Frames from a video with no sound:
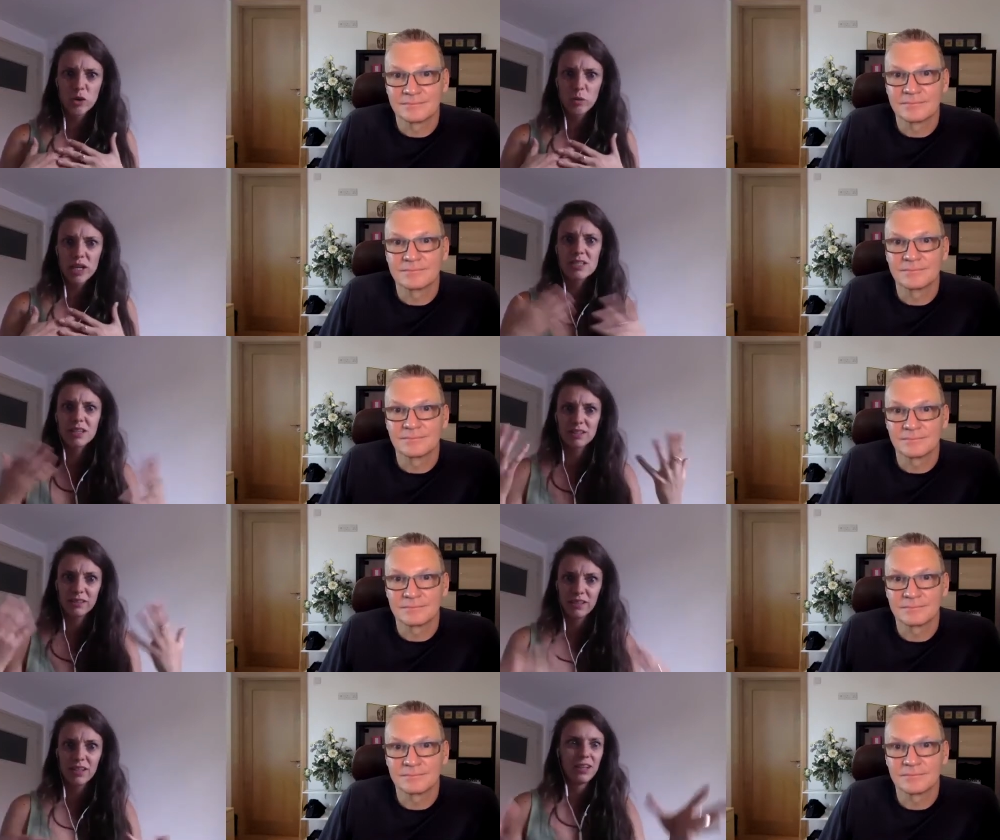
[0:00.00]
Speaker 1: weeks and,
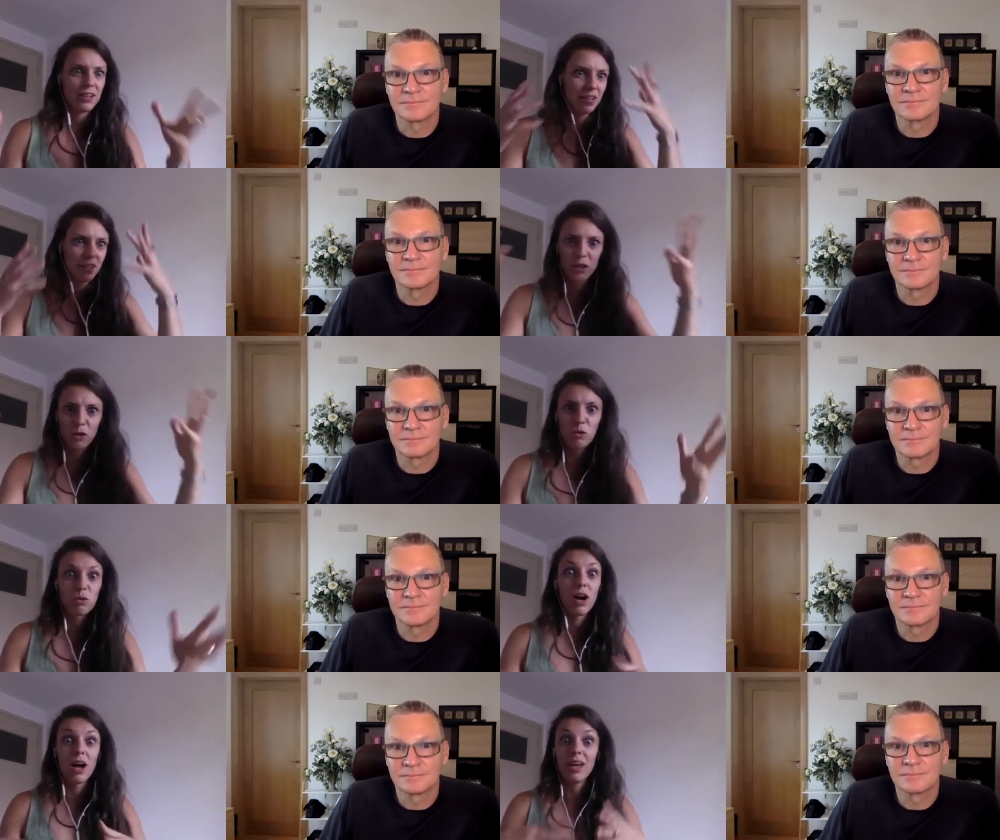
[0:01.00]
you know,
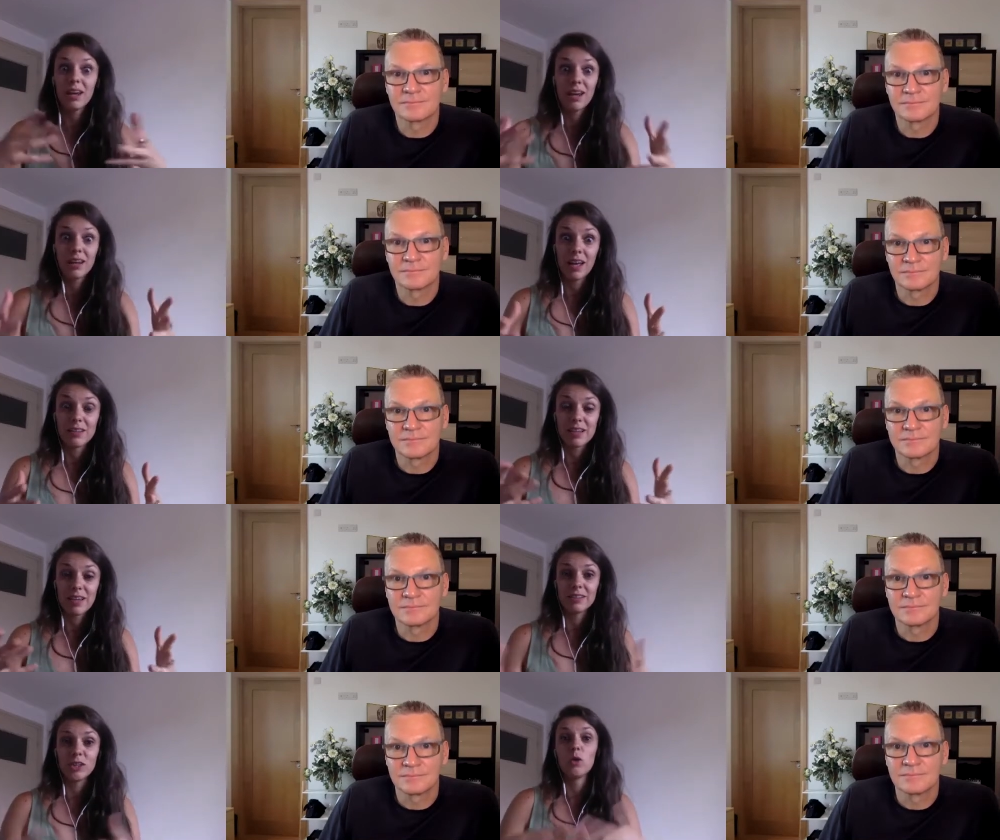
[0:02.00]
cry and, and,
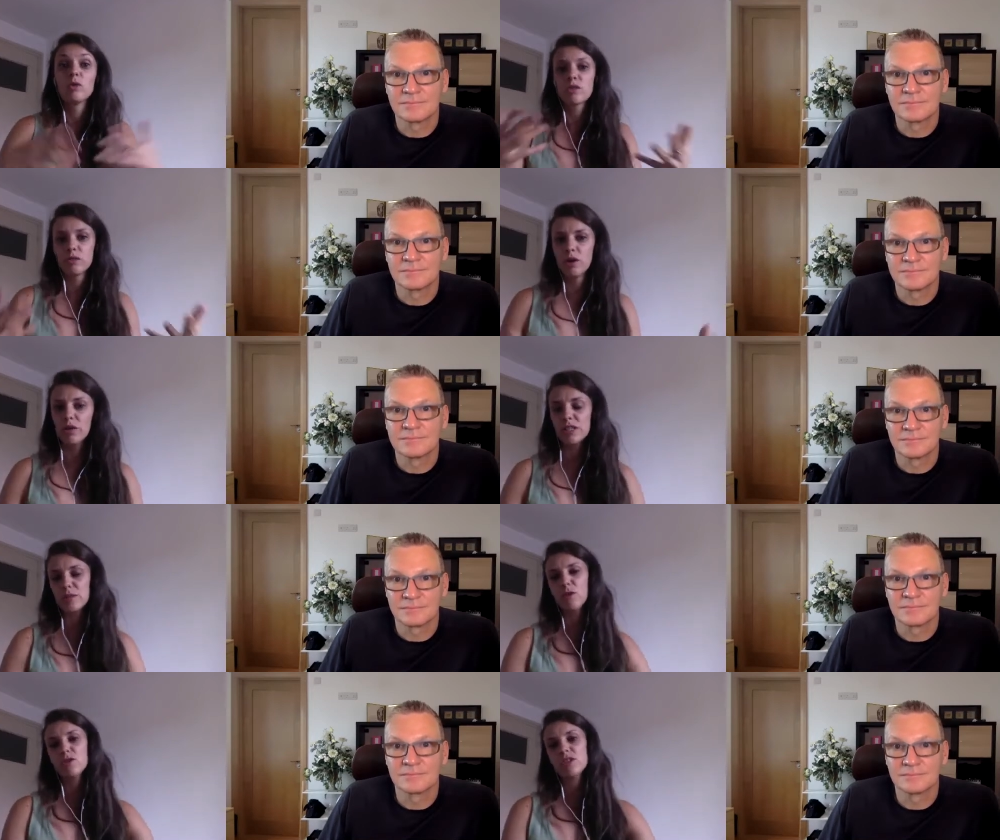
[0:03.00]
and go through all these
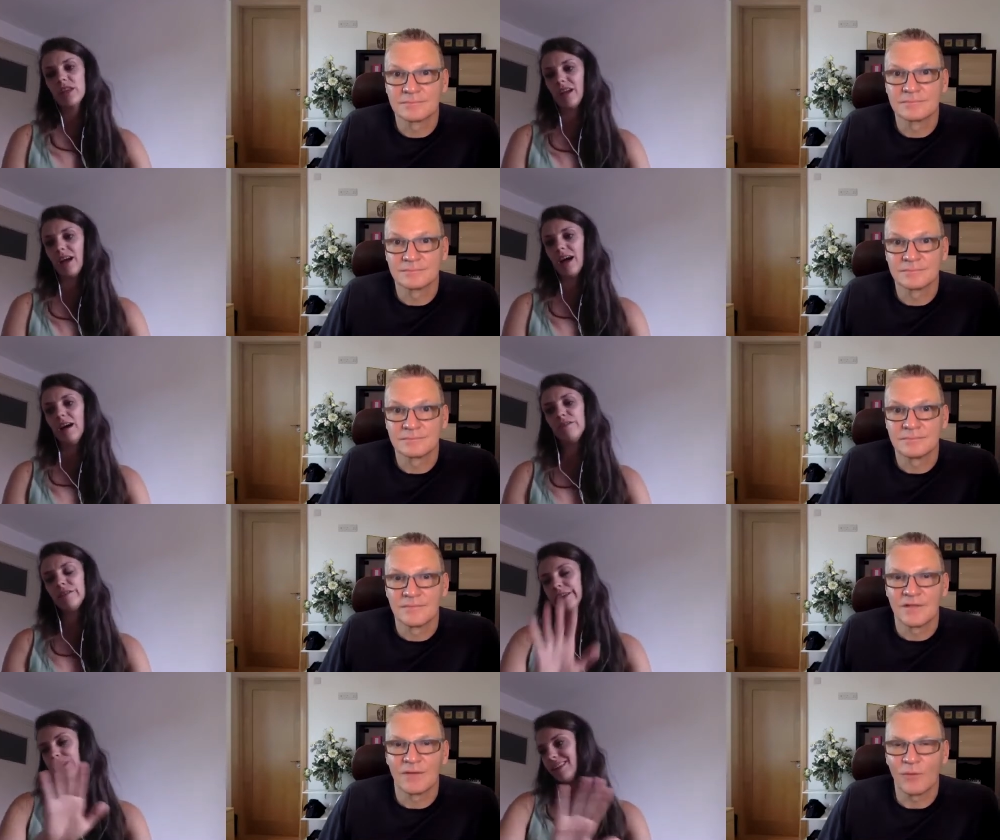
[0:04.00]
emotions that I have?
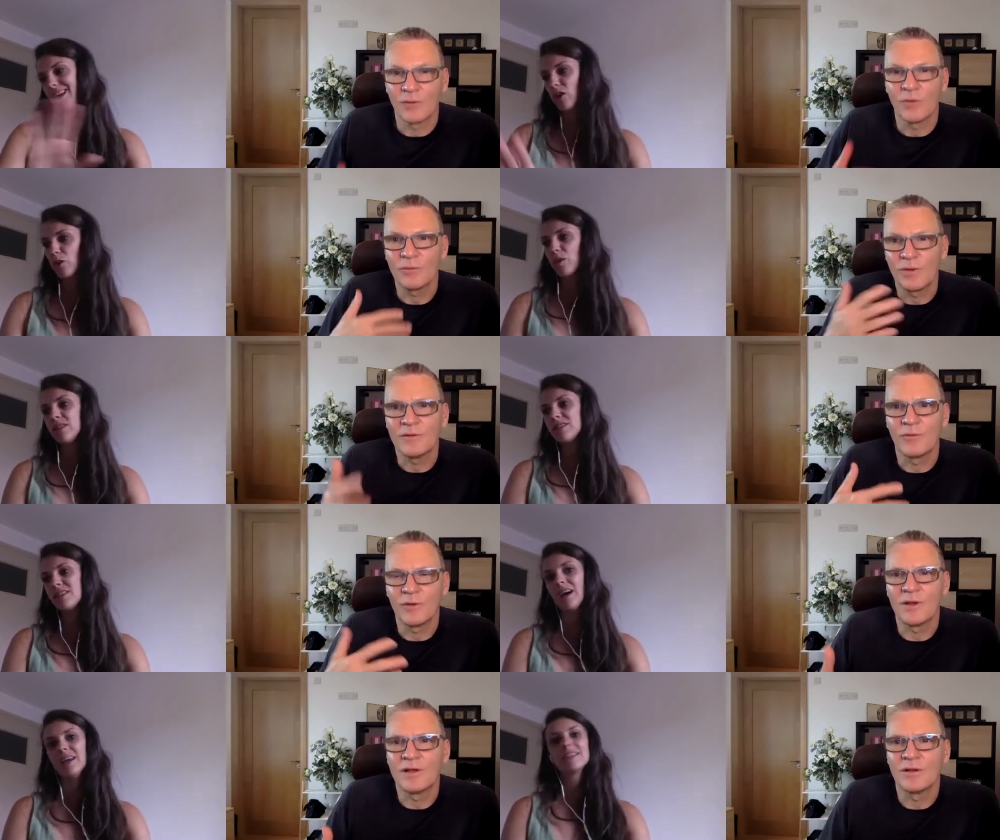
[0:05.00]
What, what, on
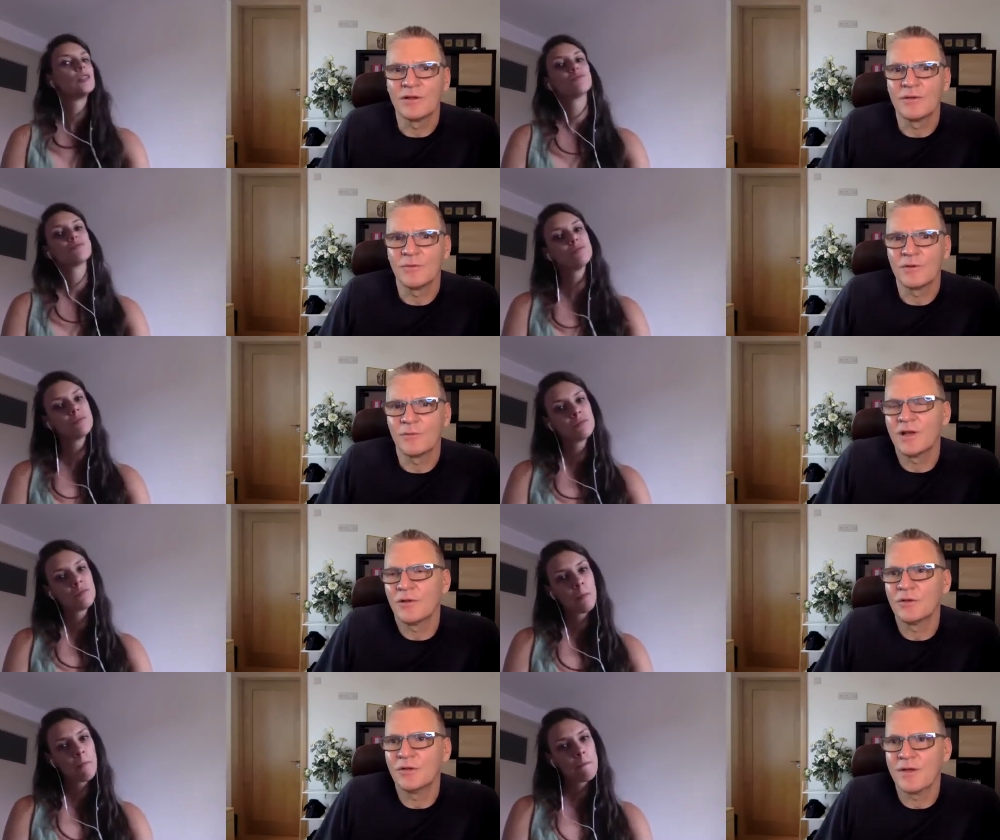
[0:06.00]
what,
Speaker 2: I mean, what went
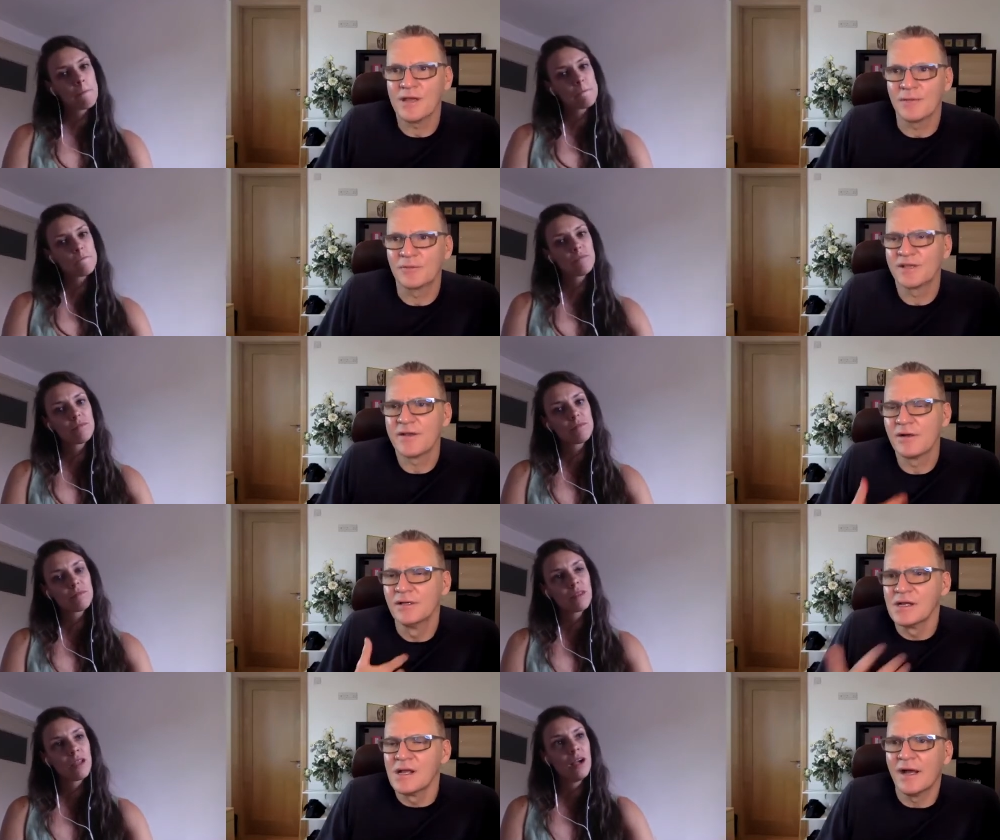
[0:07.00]
on your head? Because I
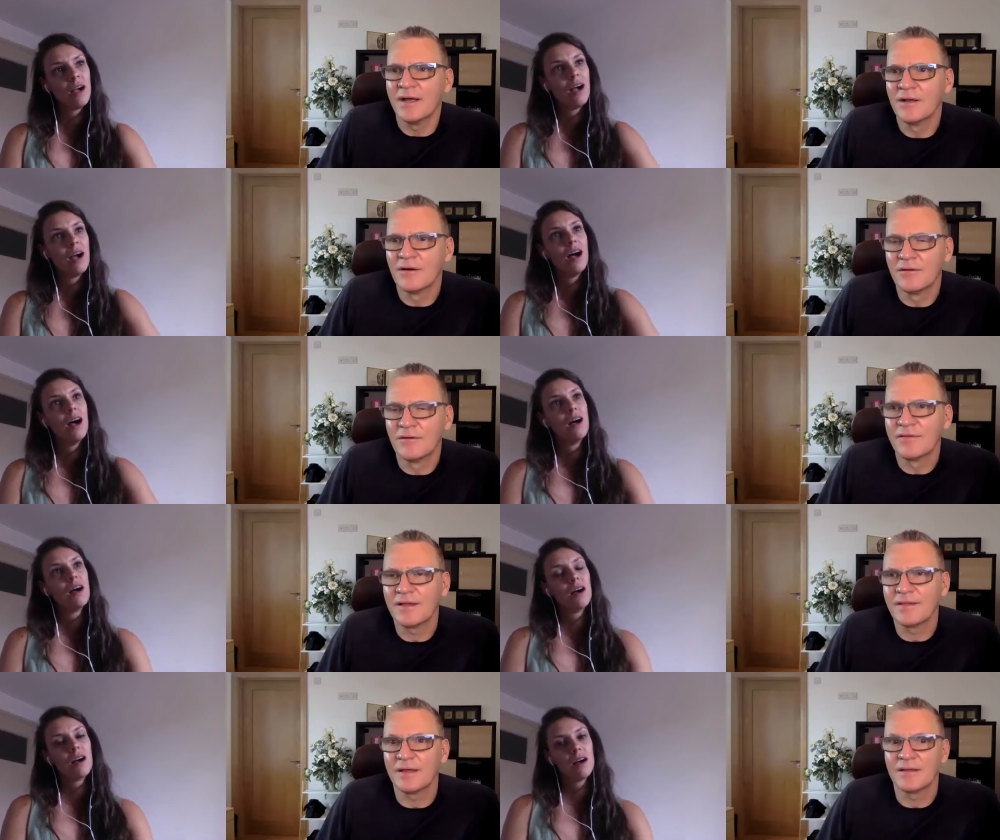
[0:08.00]
know, I know
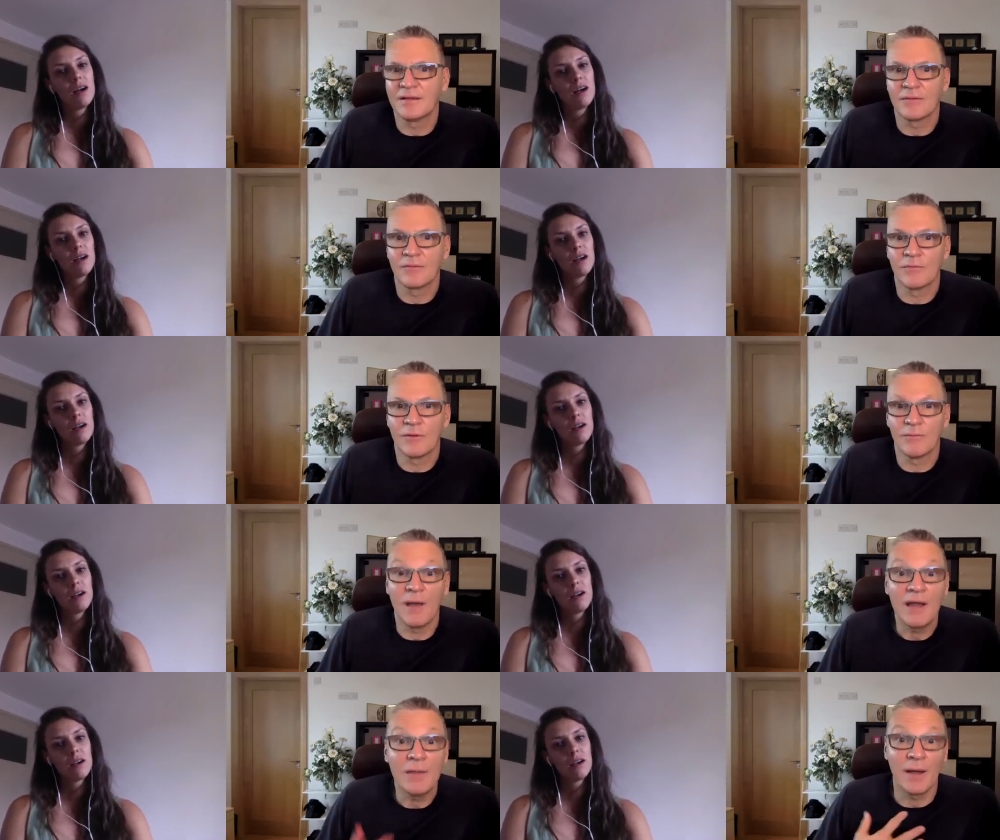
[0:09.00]
that, that like when
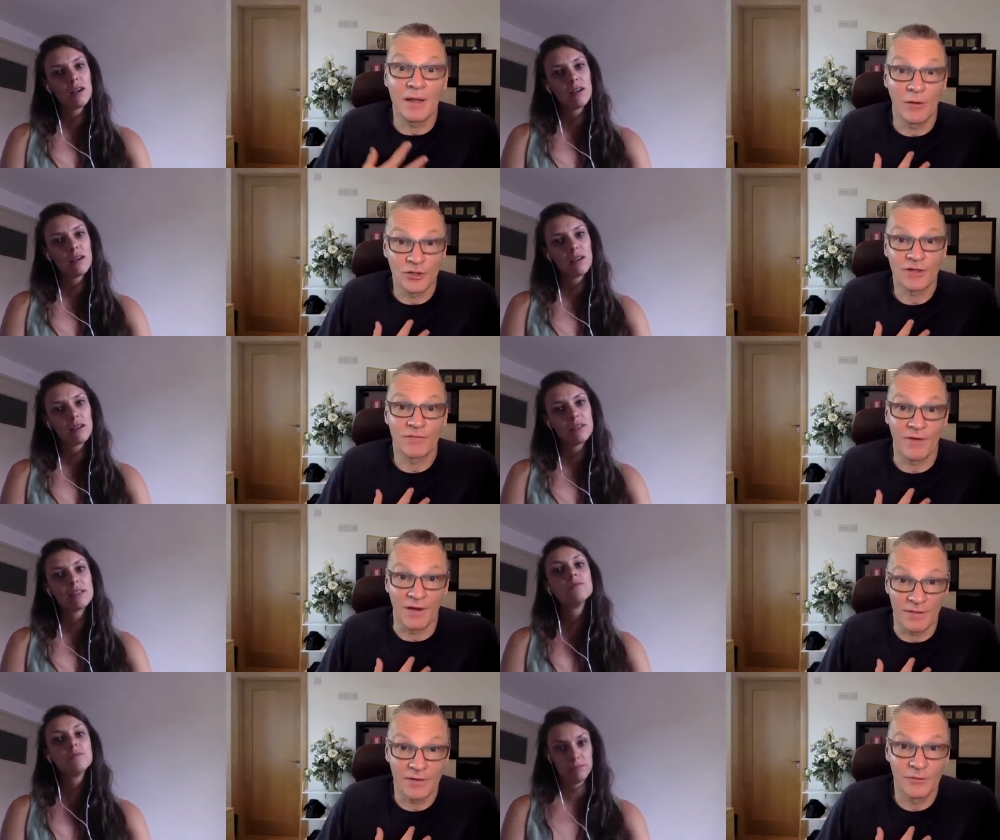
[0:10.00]
my biological
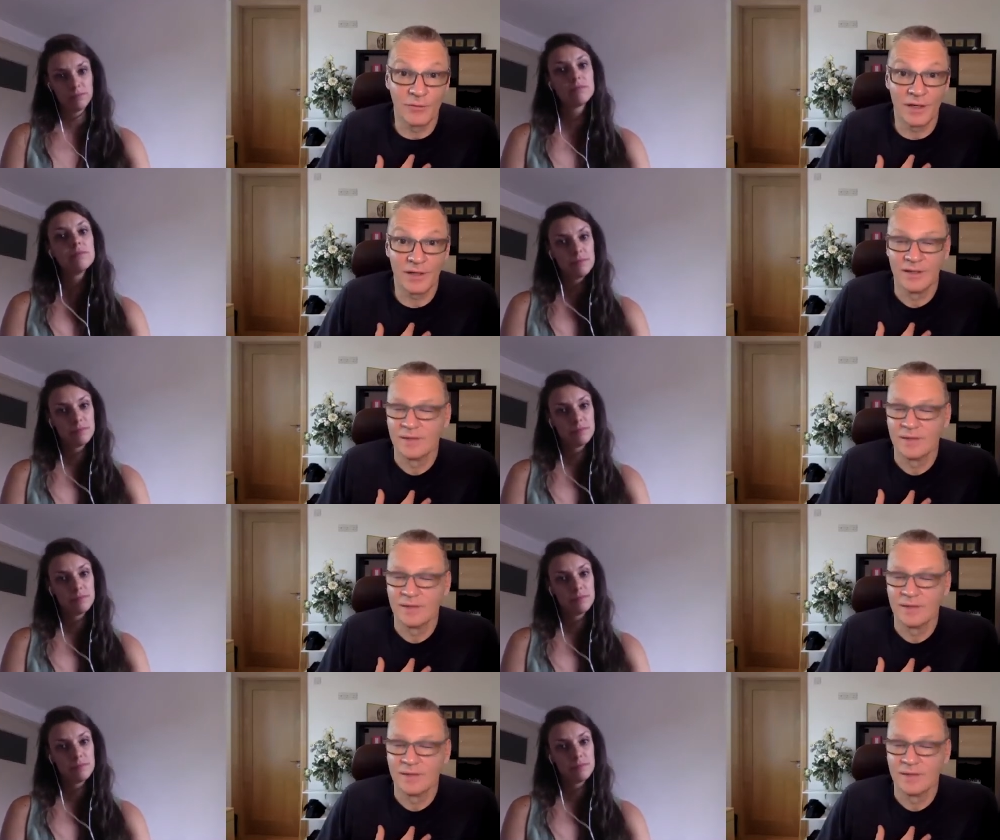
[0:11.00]
father, who I,